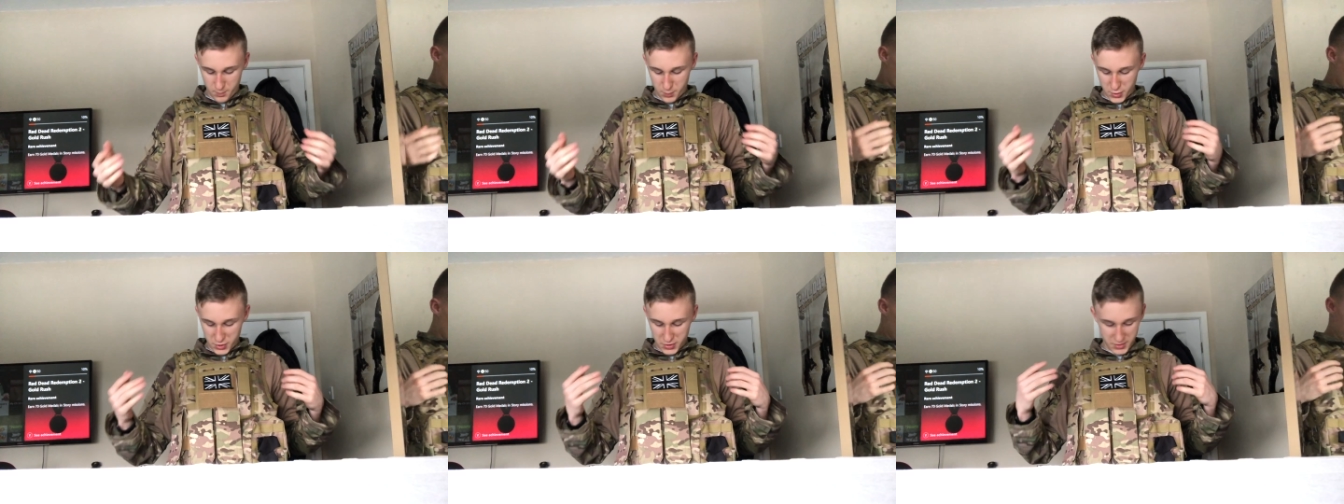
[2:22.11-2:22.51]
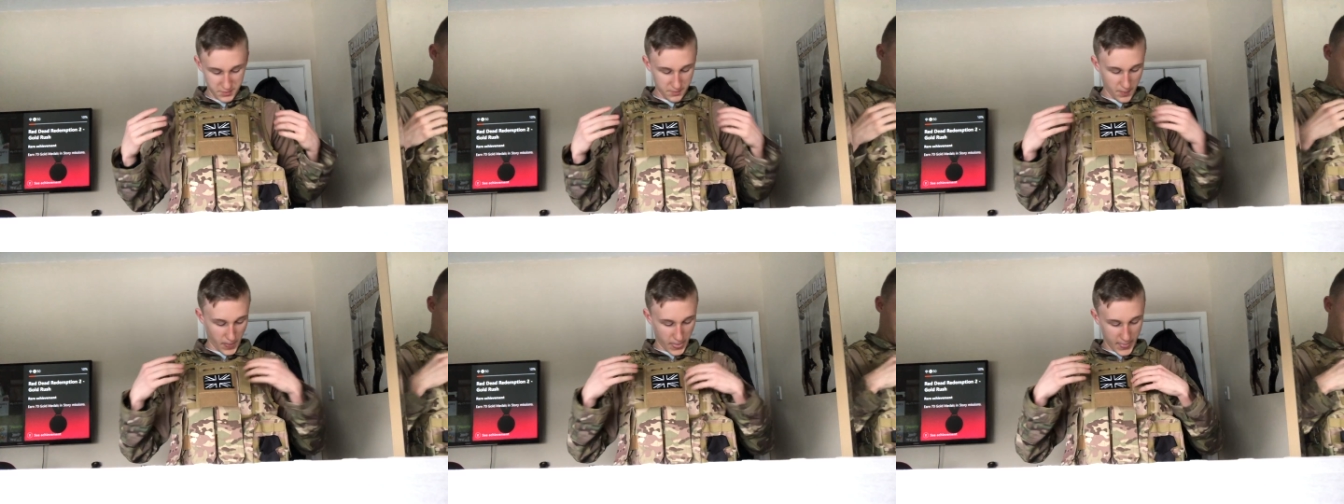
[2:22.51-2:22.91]
But
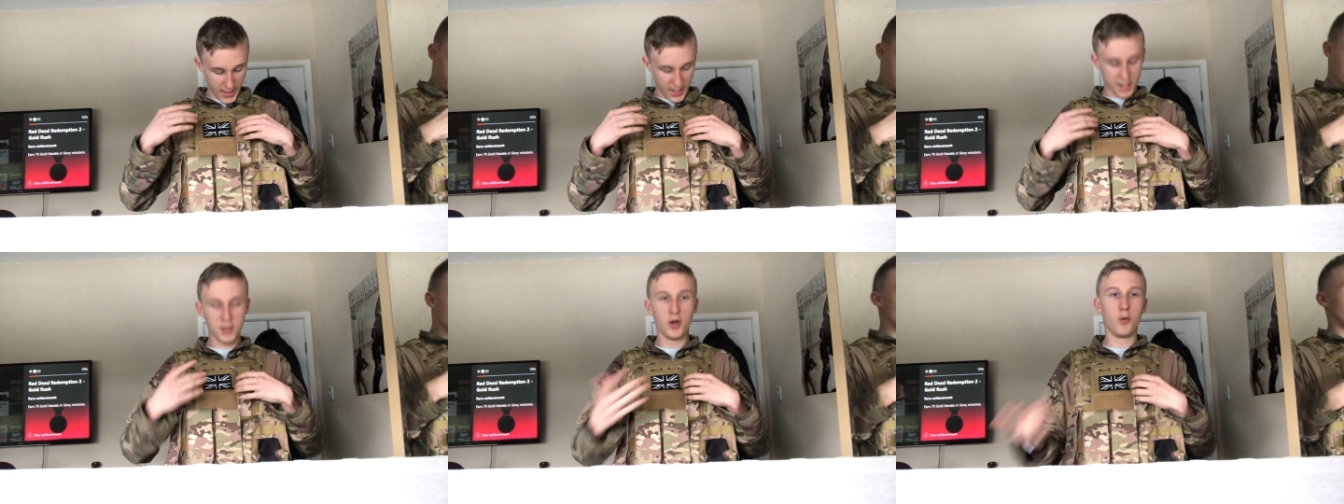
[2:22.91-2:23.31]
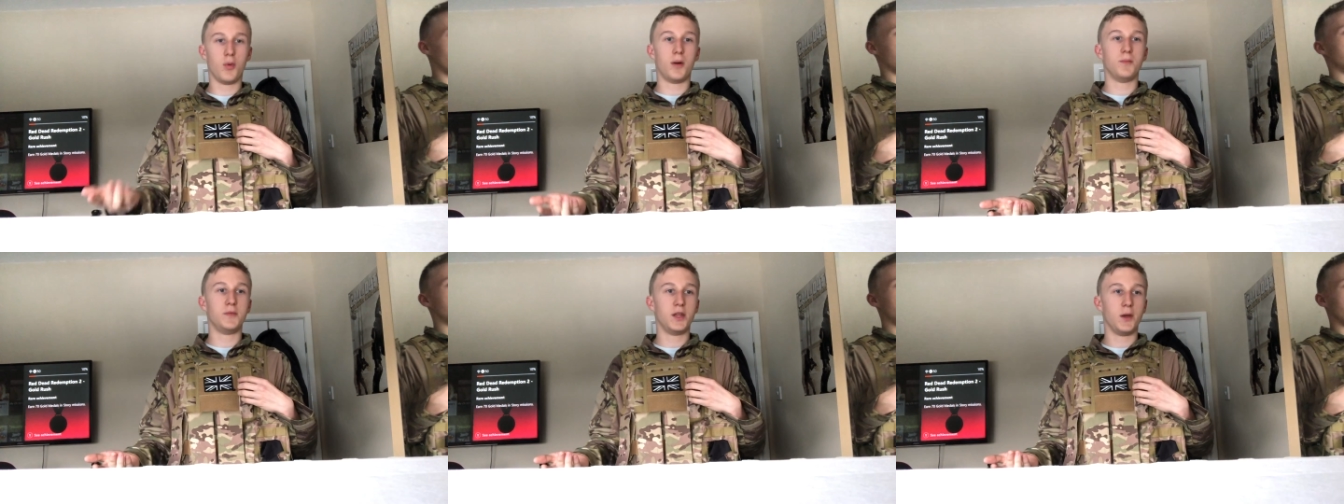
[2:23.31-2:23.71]
I know
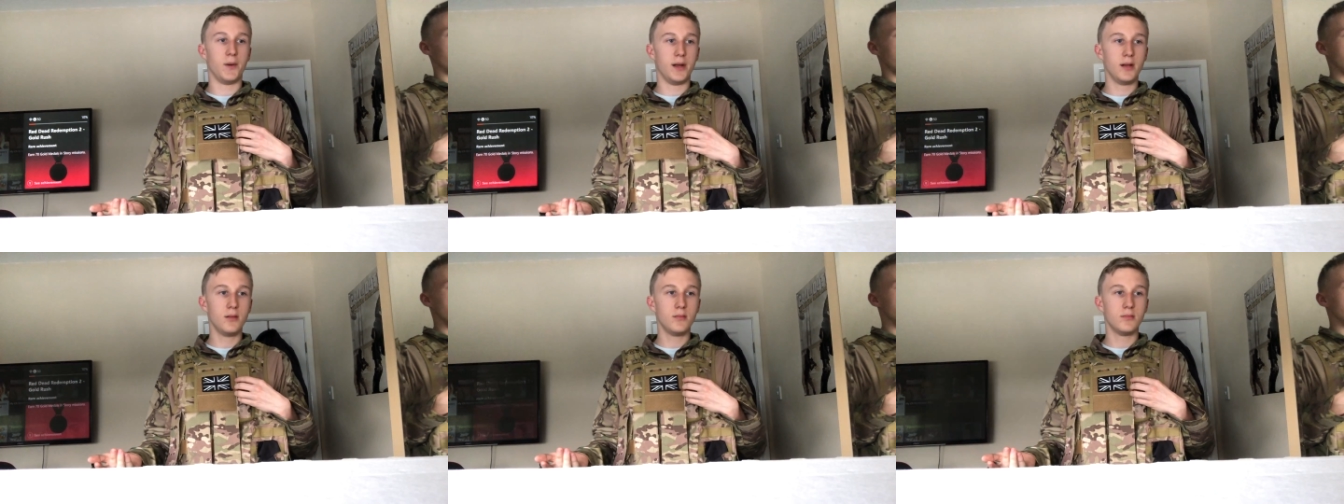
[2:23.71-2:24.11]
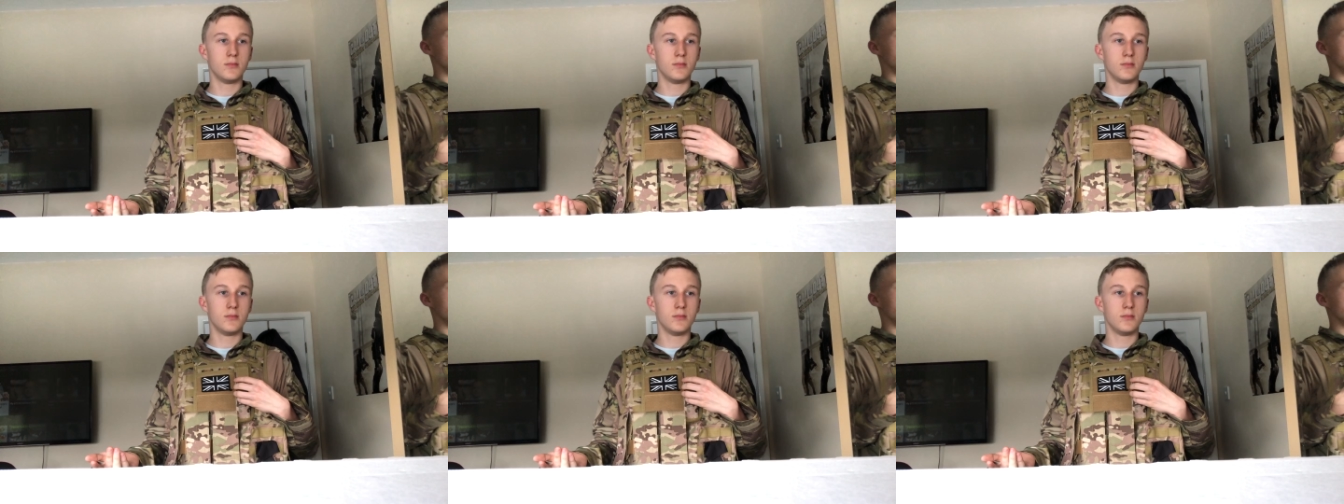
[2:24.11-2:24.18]
what I'm doing,